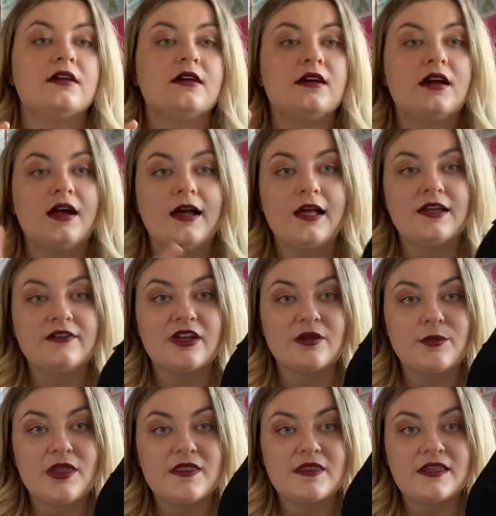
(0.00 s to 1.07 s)
highly
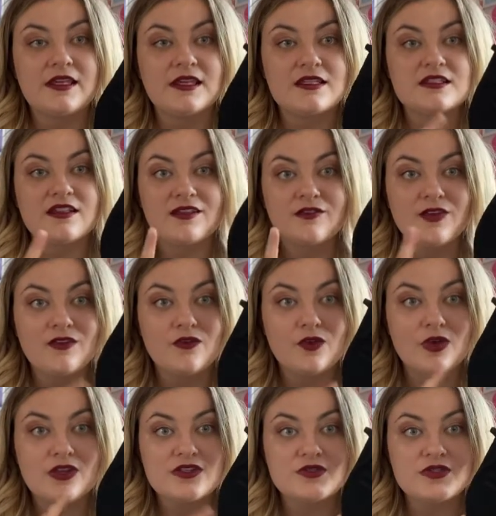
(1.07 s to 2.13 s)
recommend these if you're
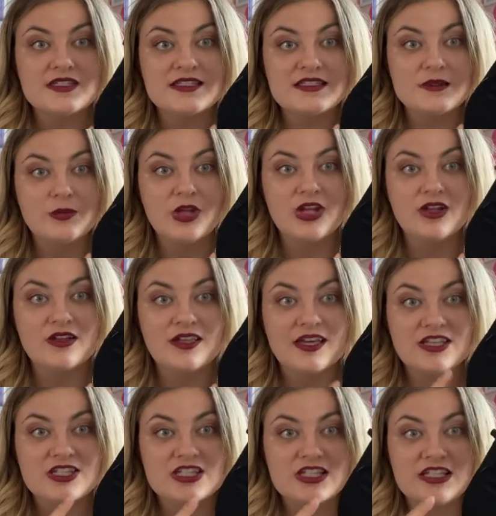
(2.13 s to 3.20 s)
going to a Disney park,
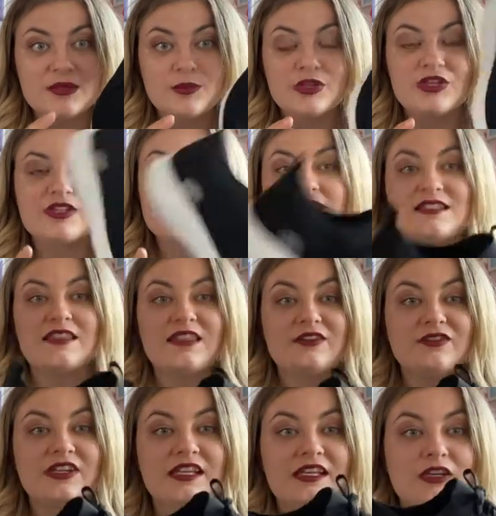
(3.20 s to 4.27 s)
actually, because they're
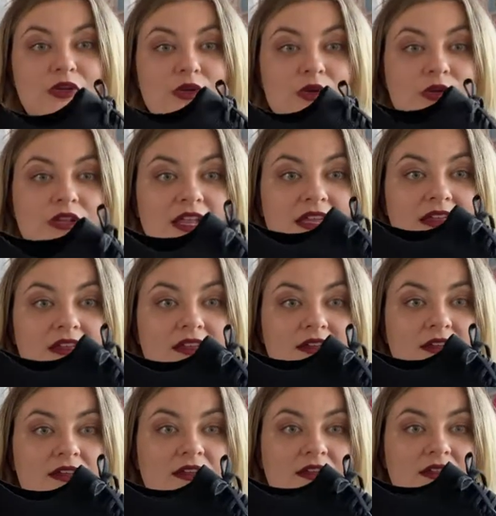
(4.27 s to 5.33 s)
really like,
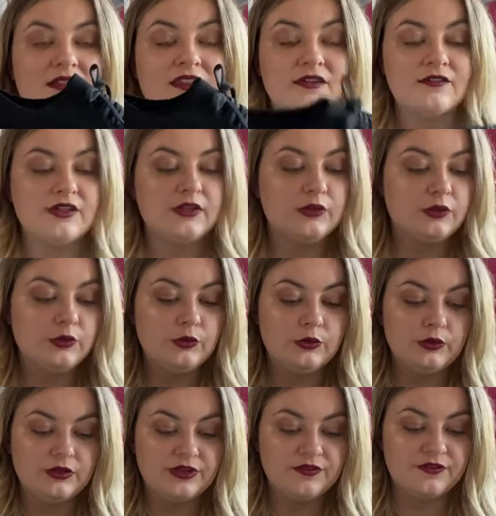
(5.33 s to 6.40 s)
they're really cool
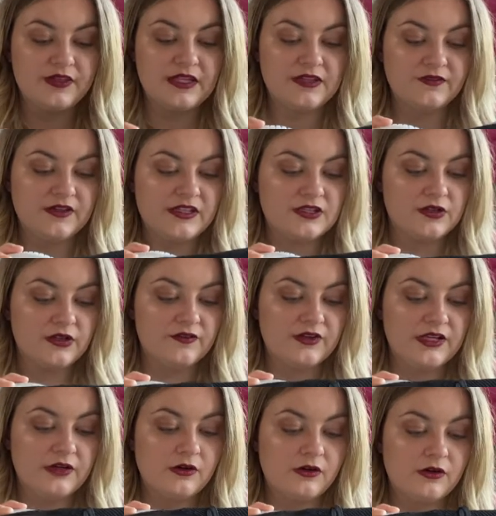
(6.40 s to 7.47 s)
on your feet. Your feet don't get really
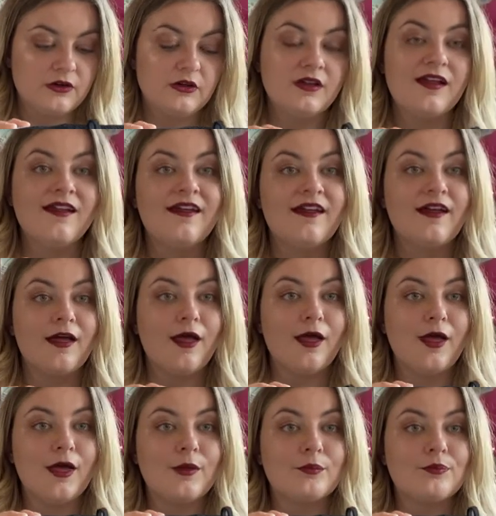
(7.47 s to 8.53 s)
hot.
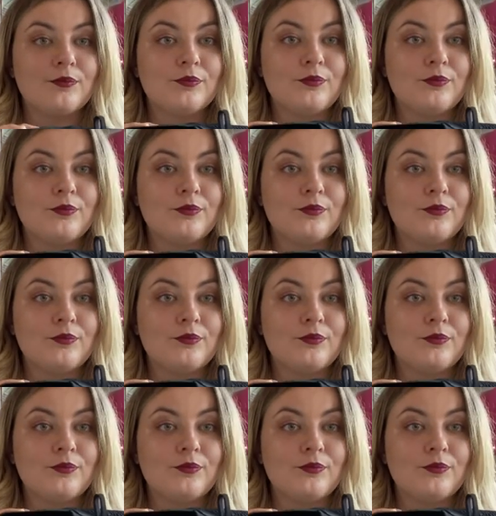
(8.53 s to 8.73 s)
And